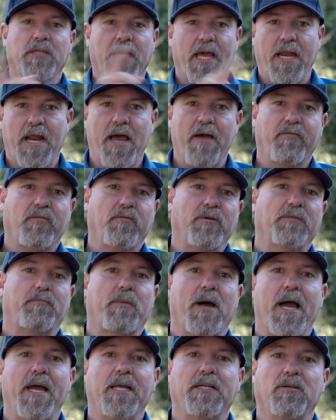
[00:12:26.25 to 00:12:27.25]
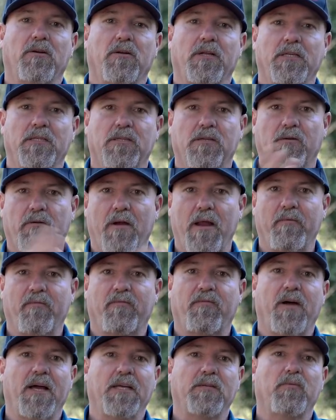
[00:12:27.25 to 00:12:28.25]
head over to his page on Instagram and
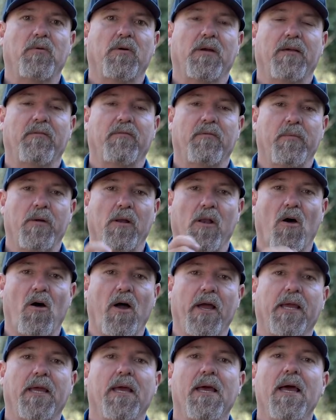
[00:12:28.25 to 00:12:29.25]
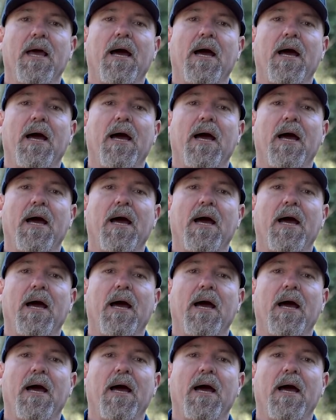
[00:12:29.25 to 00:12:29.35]
Facebook, give him a like.